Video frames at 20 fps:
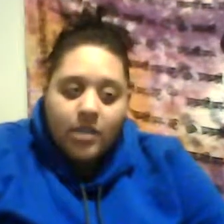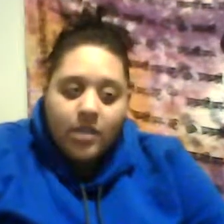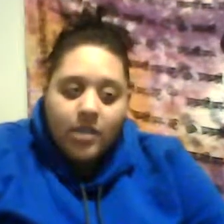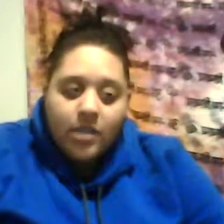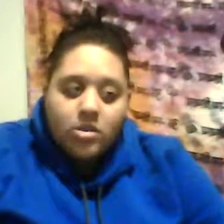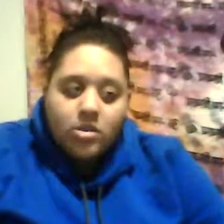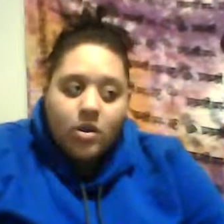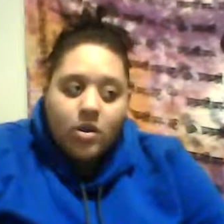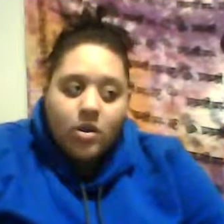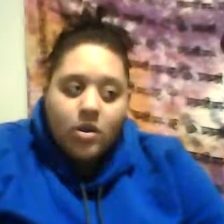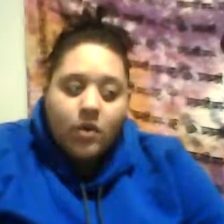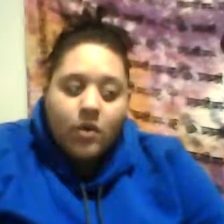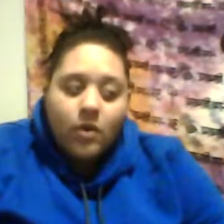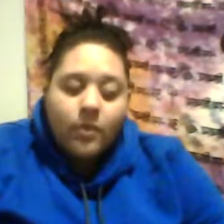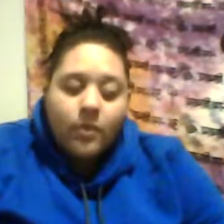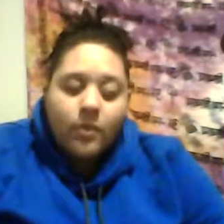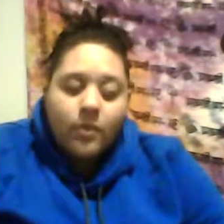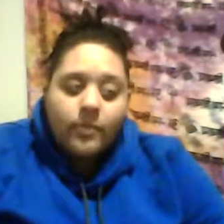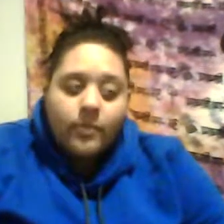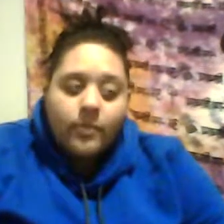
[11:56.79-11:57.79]
So
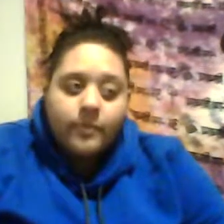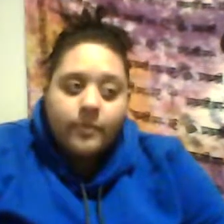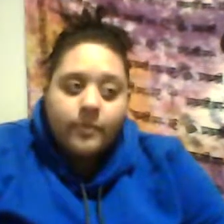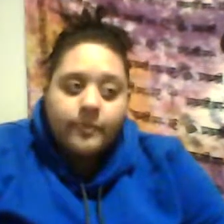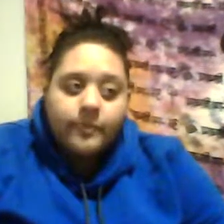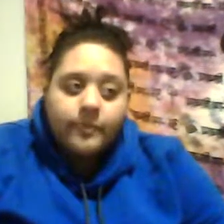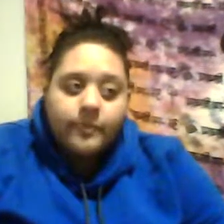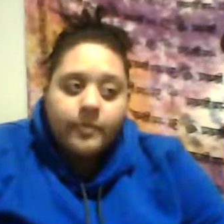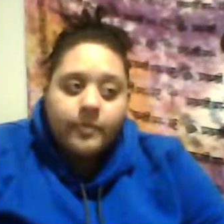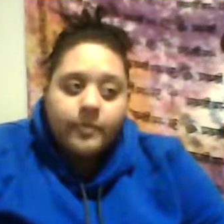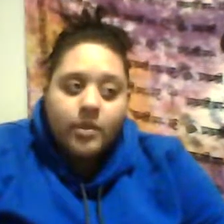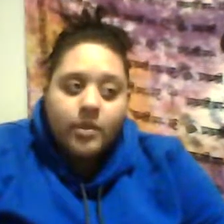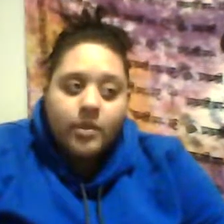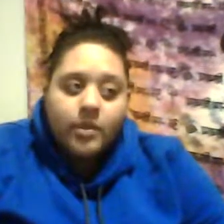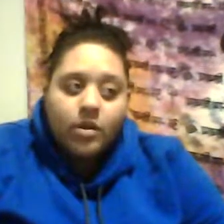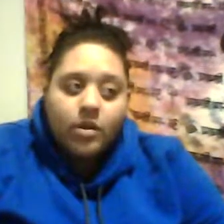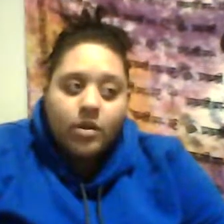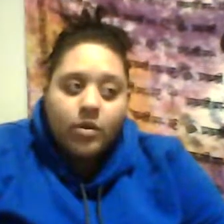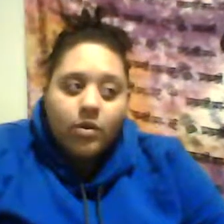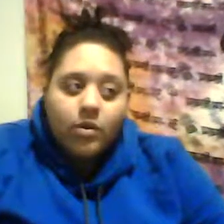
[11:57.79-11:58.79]

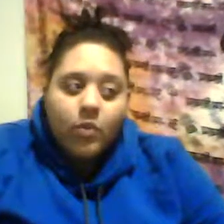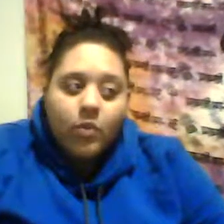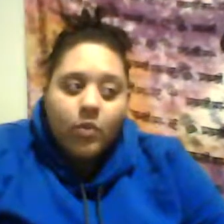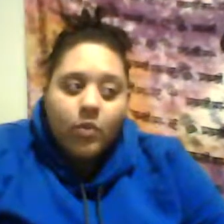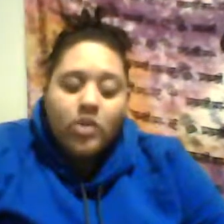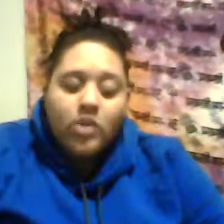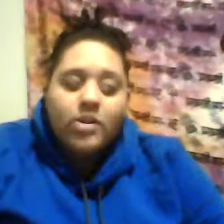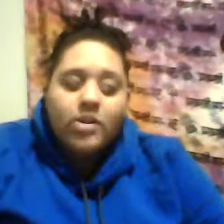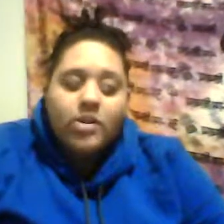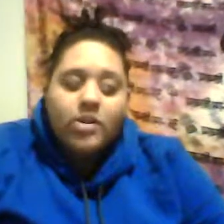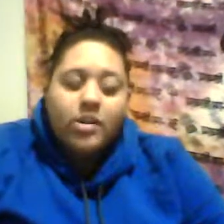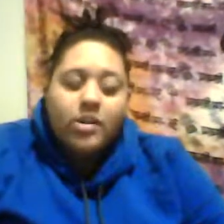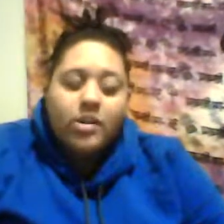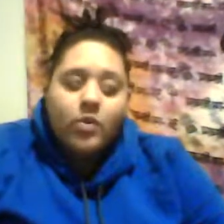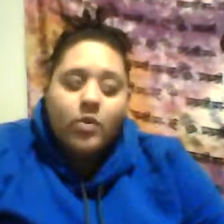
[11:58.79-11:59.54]
when your